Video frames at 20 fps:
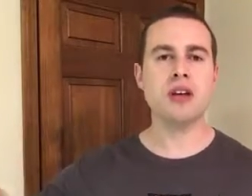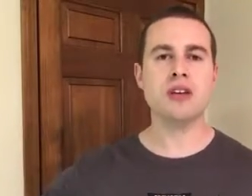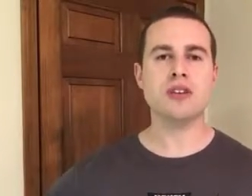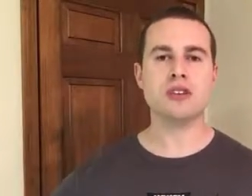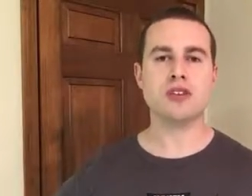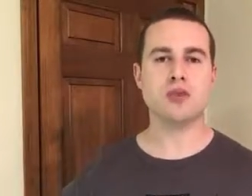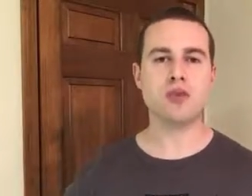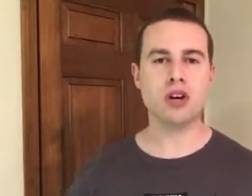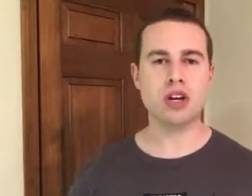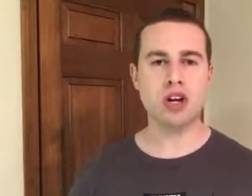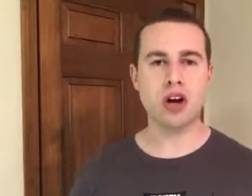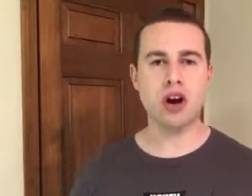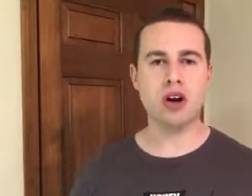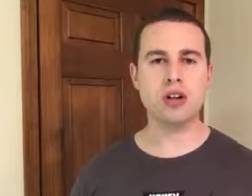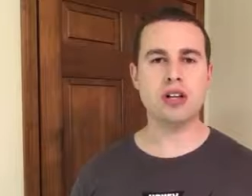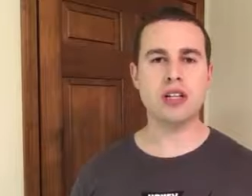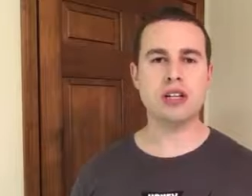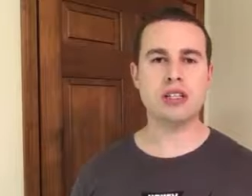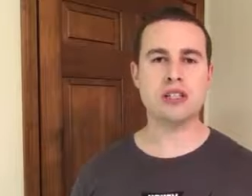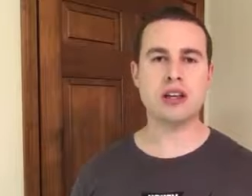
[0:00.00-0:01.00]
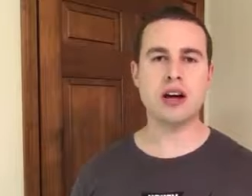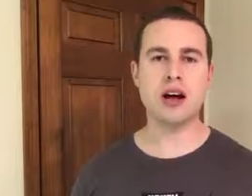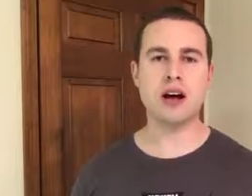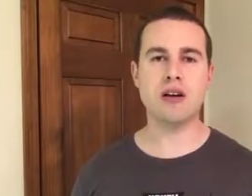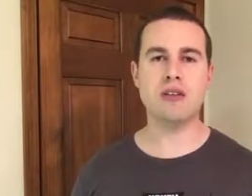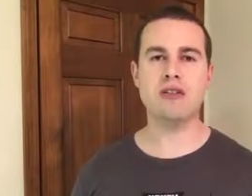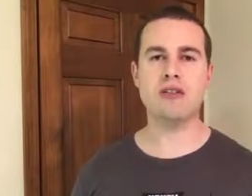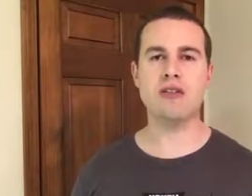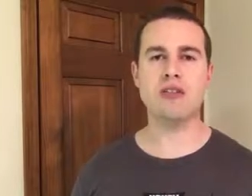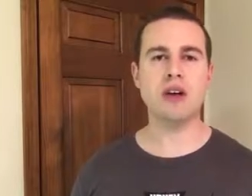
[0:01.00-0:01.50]
So regardless
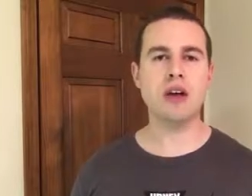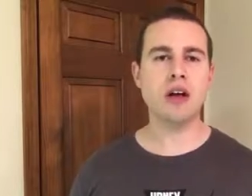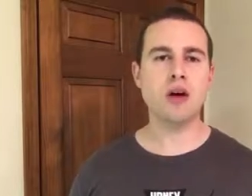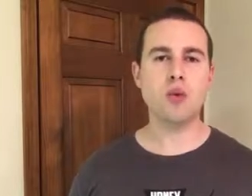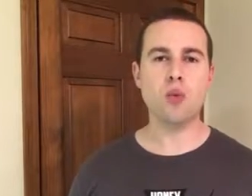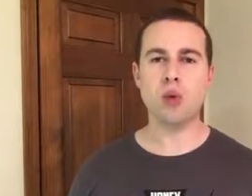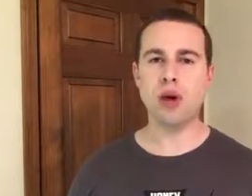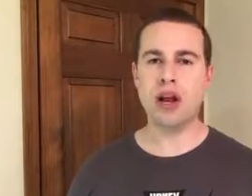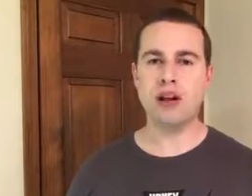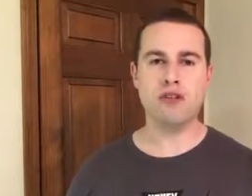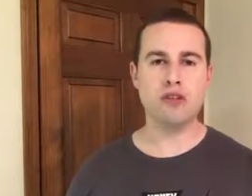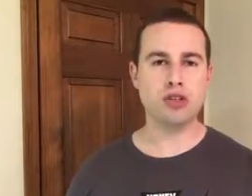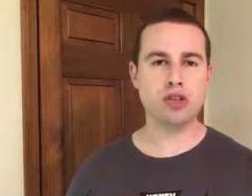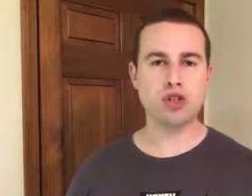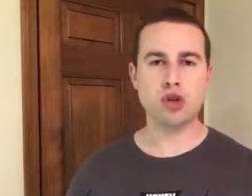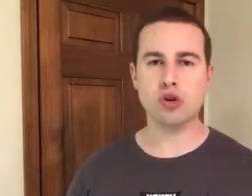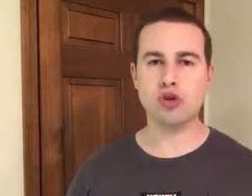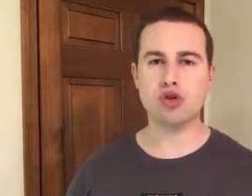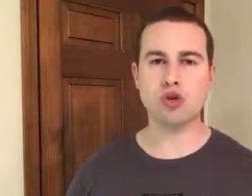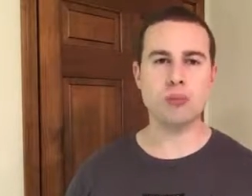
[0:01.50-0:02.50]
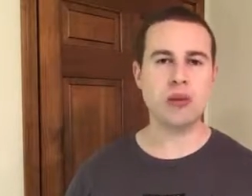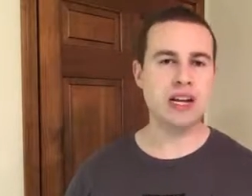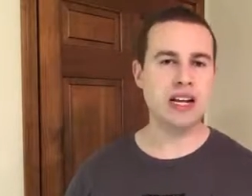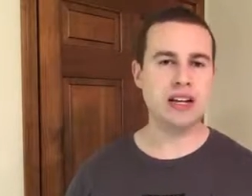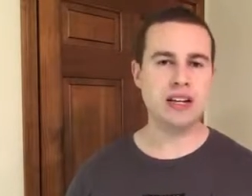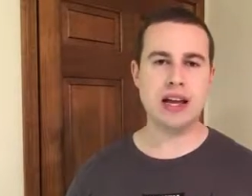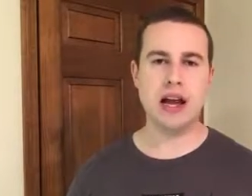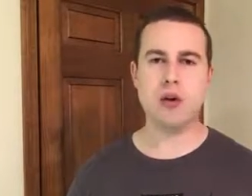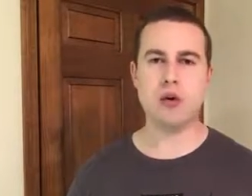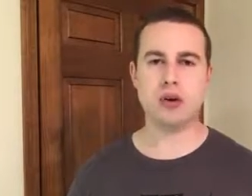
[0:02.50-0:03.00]
of whatever social
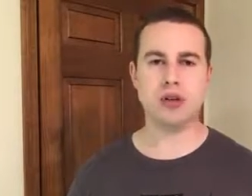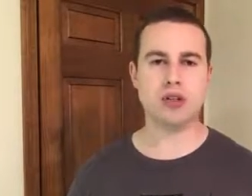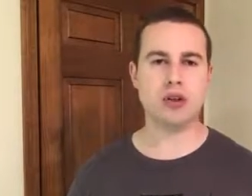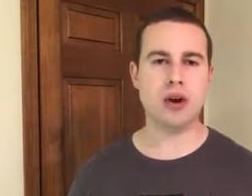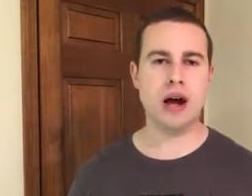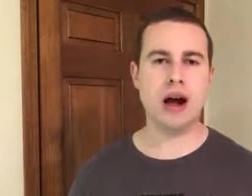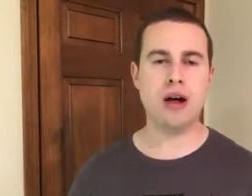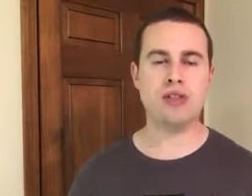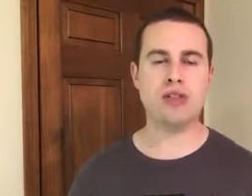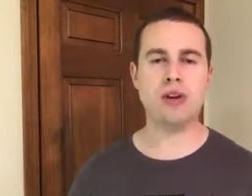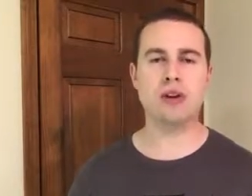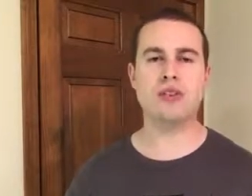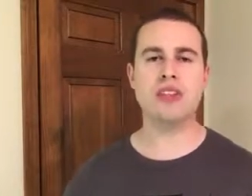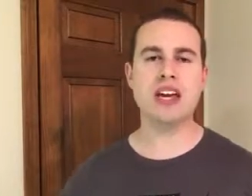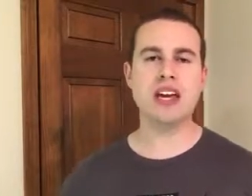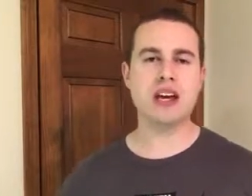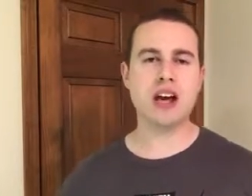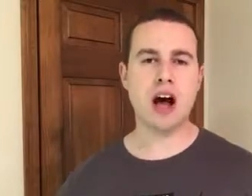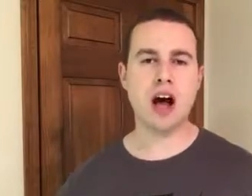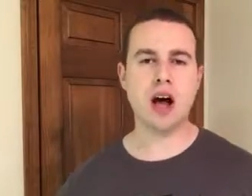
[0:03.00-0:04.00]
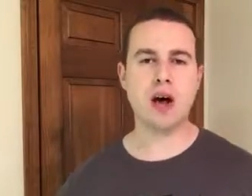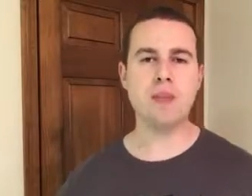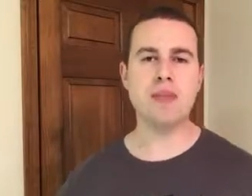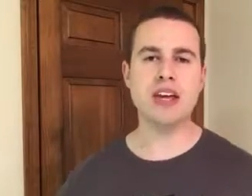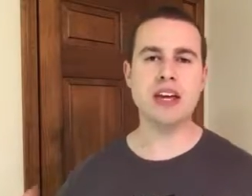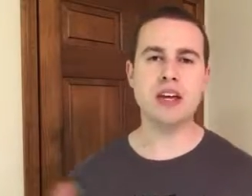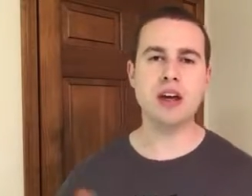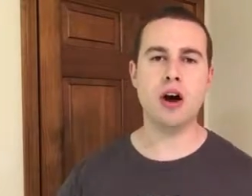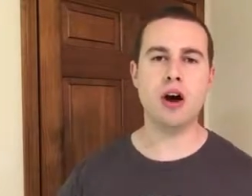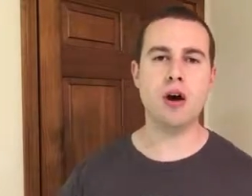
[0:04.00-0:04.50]
media networks are out there, they come,
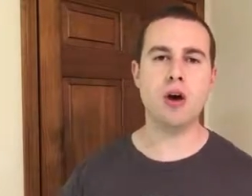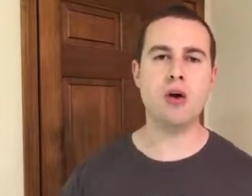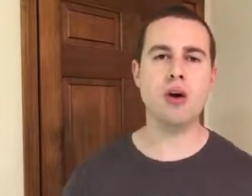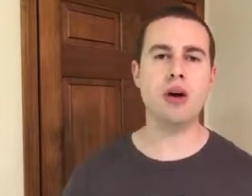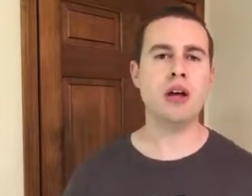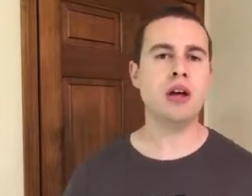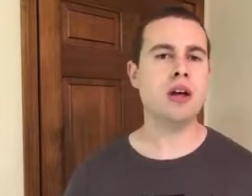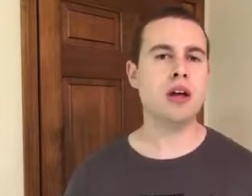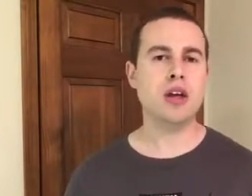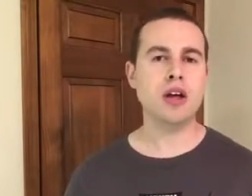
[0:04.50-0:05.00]
they go,